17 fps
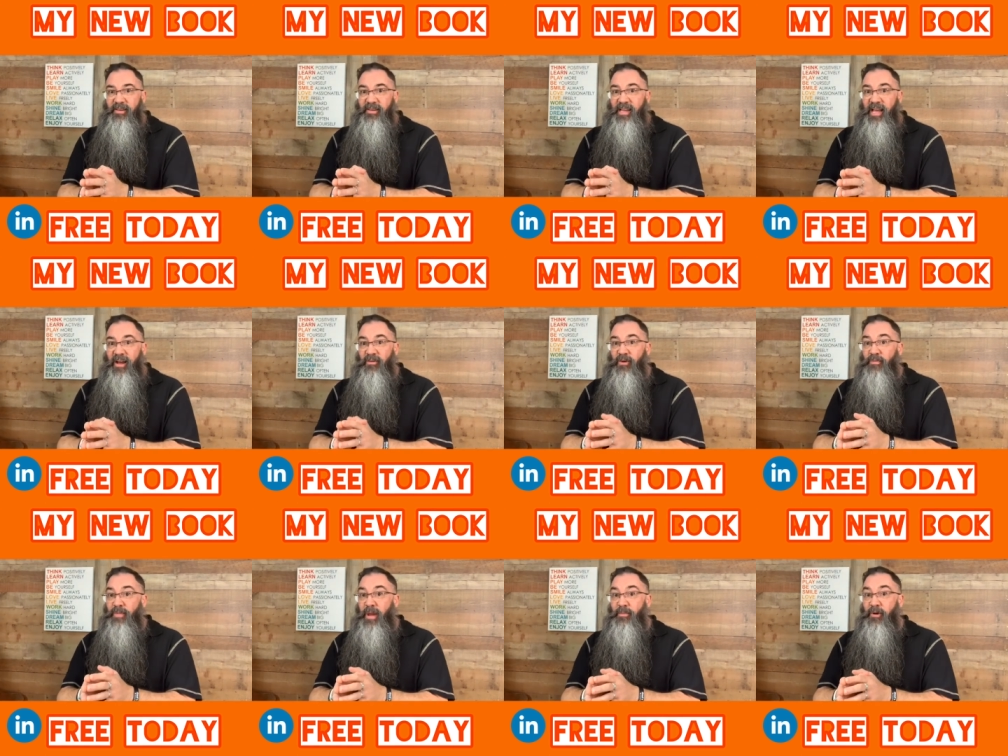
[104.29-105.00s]
Now,
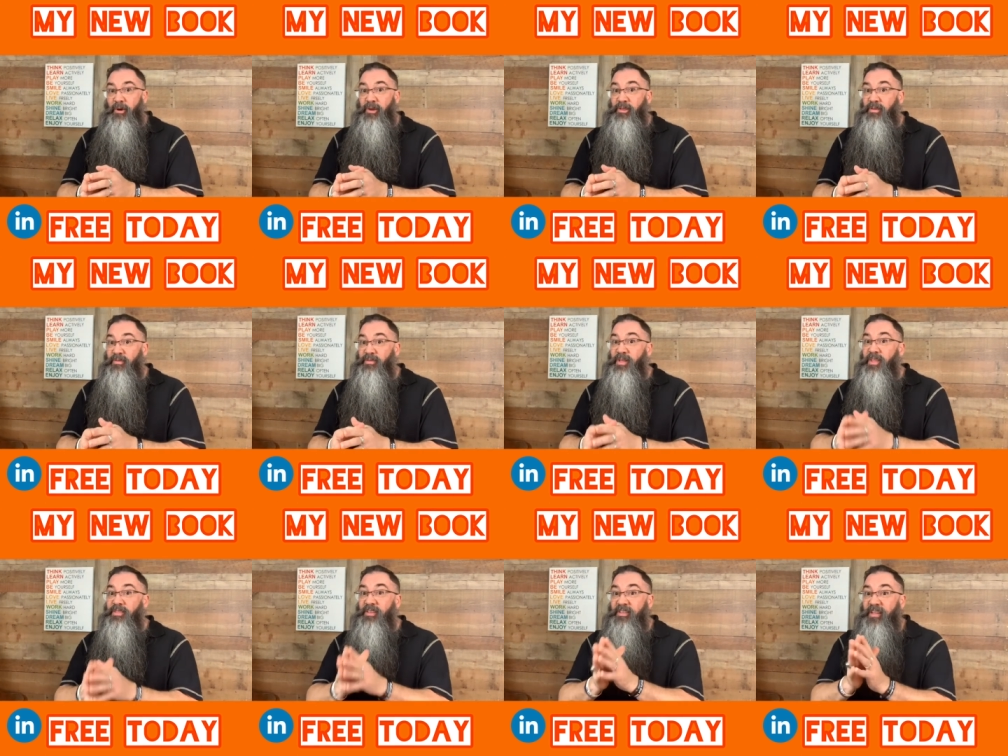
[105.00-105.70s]
remember, you've
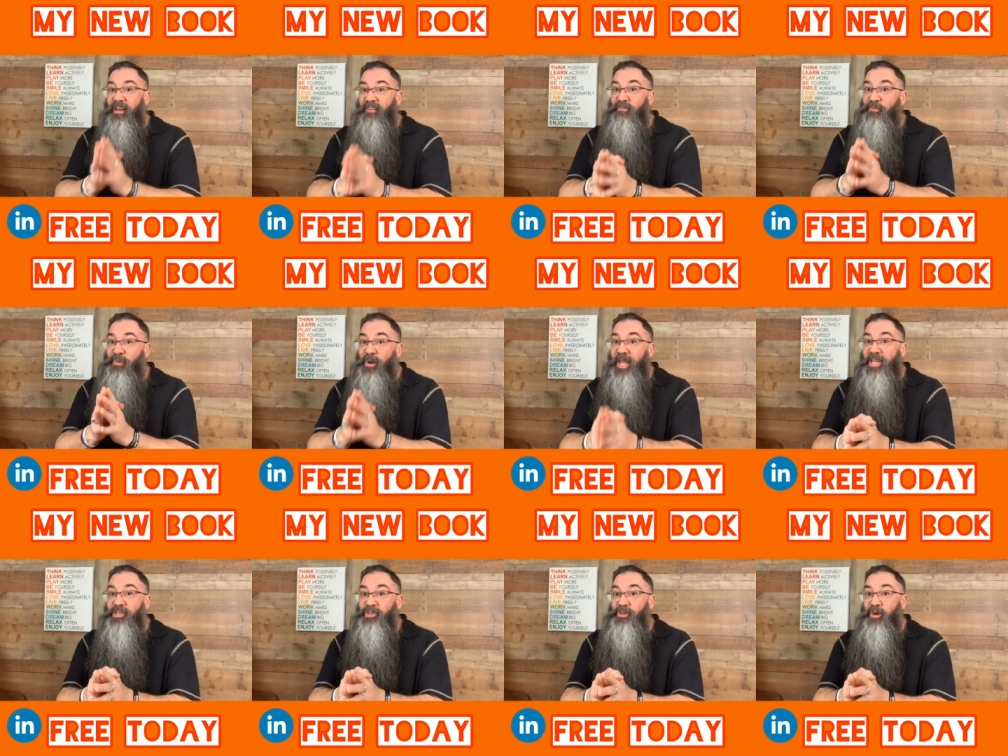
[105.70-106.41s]
done the tough
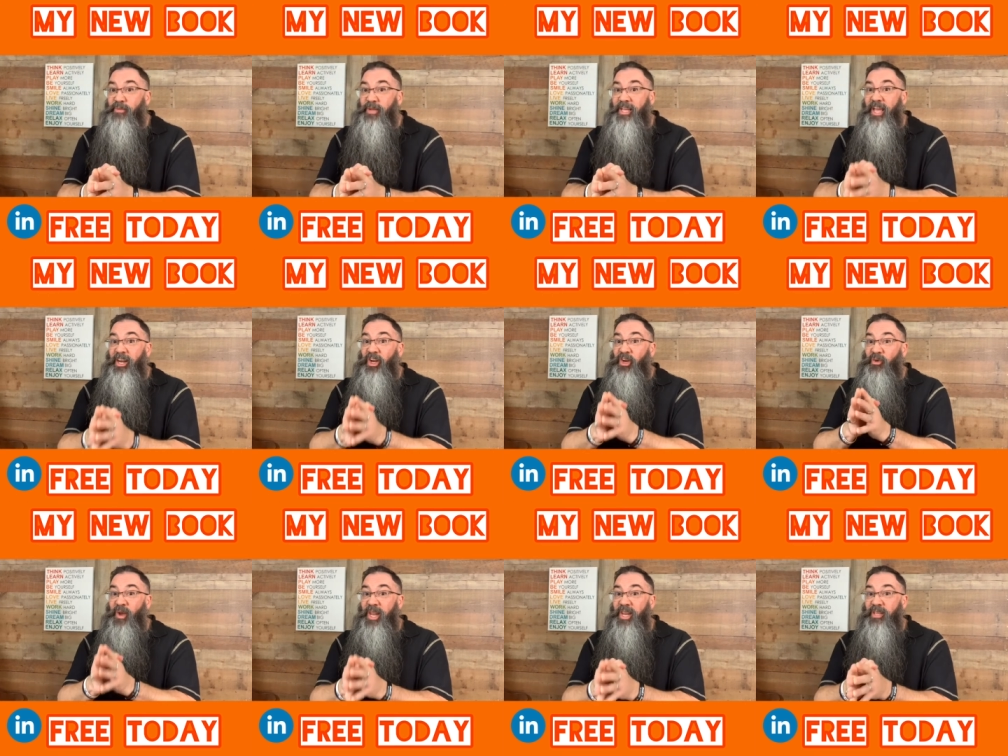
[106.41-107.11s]
brainstorming and
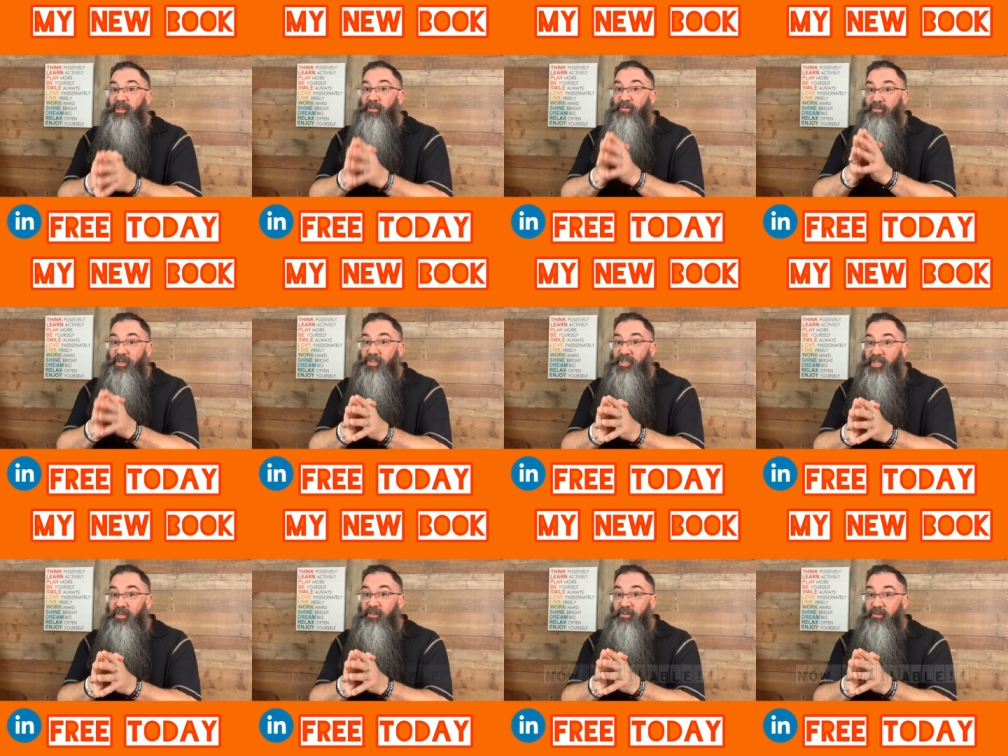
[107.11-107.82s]
creating your
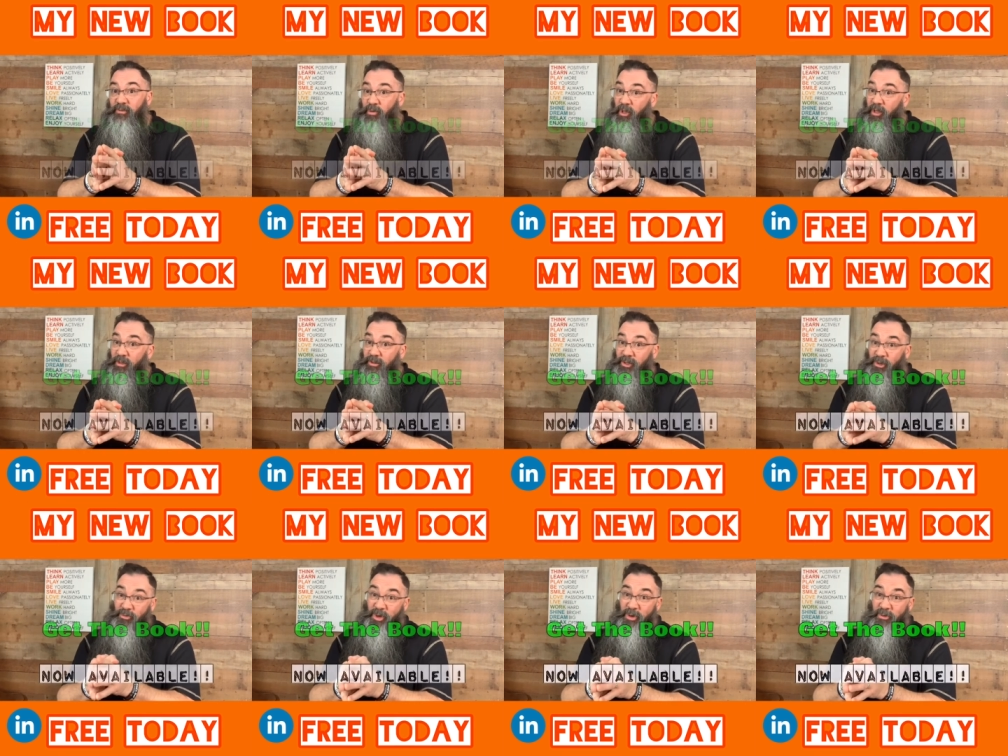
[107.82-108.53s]
vision. Well,
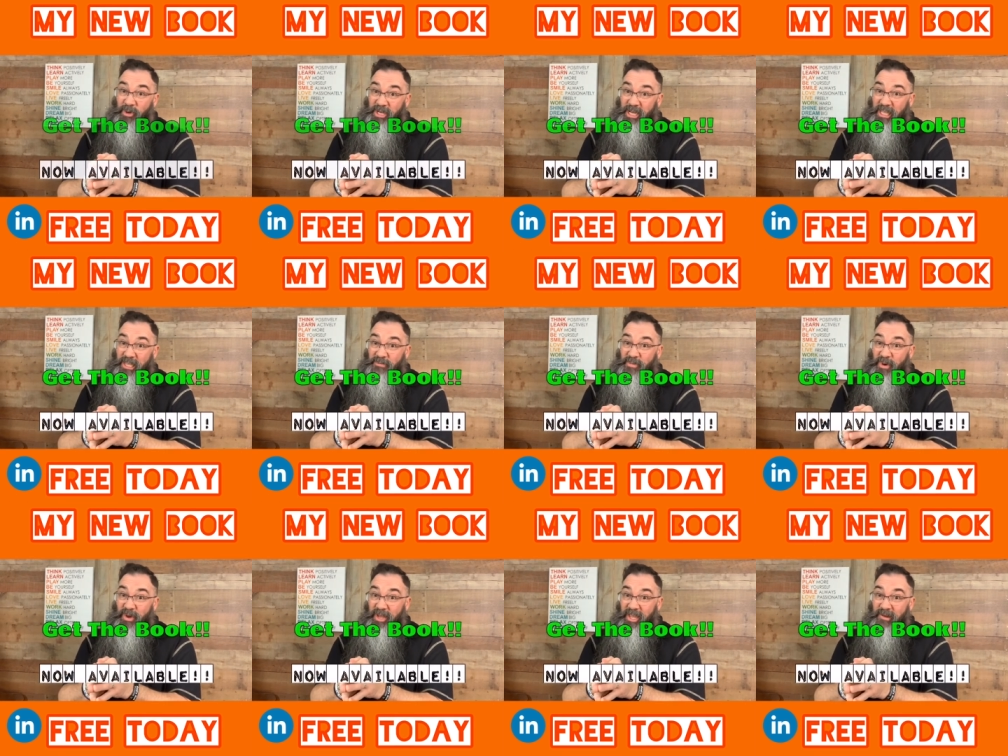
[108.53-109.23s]
you will when you get the
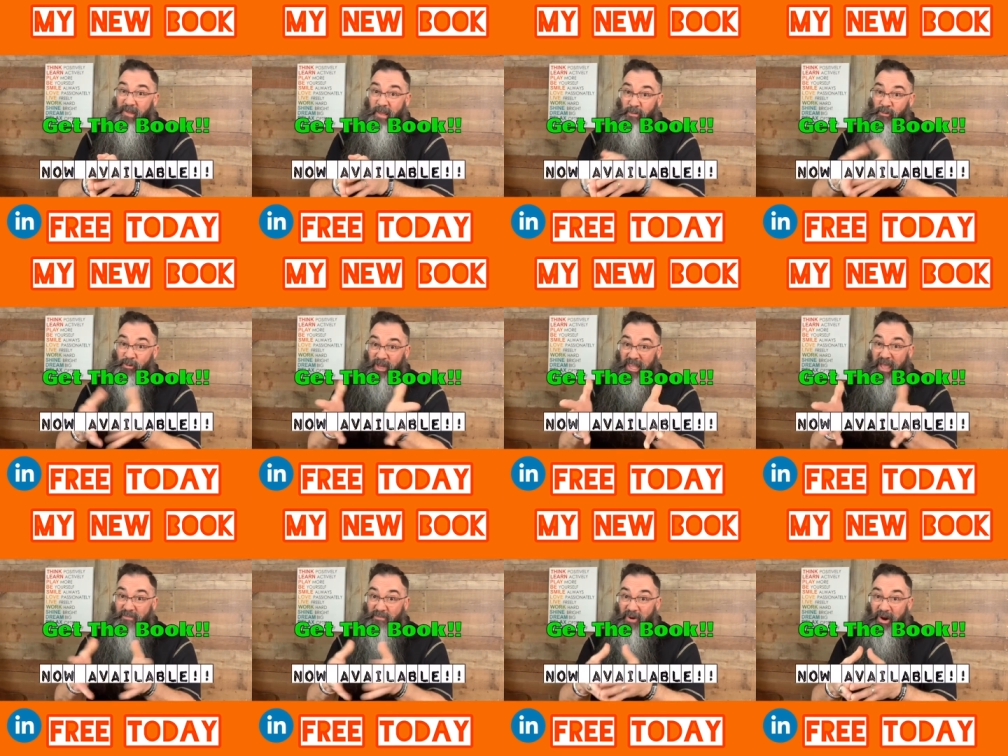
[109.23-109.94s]
book and able to read
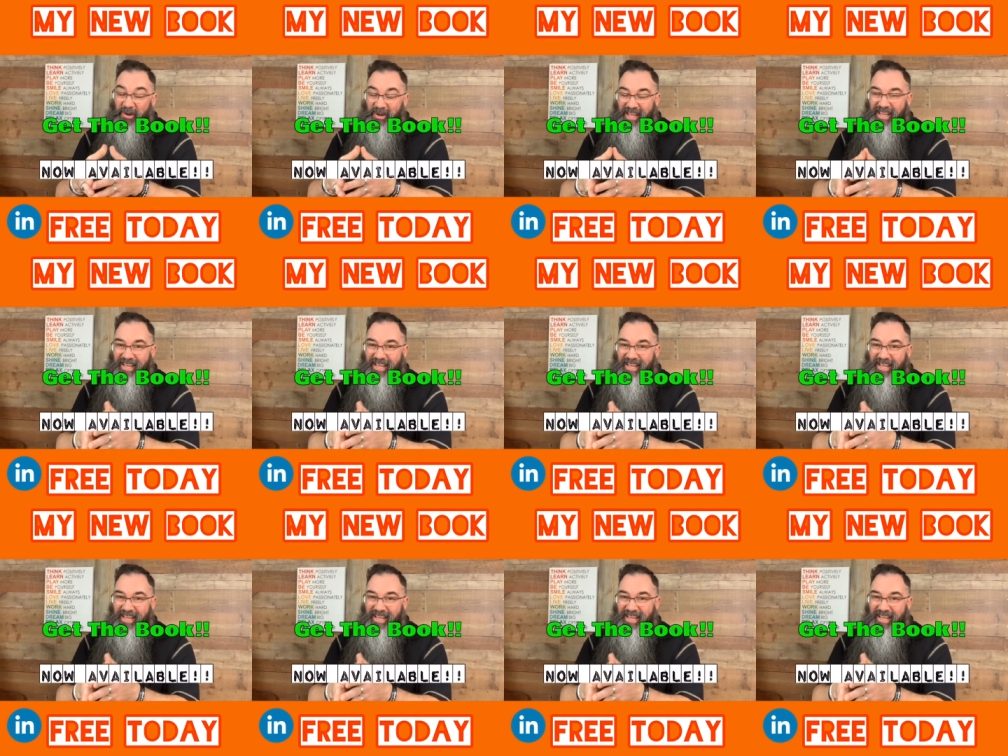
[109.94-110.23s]
that part.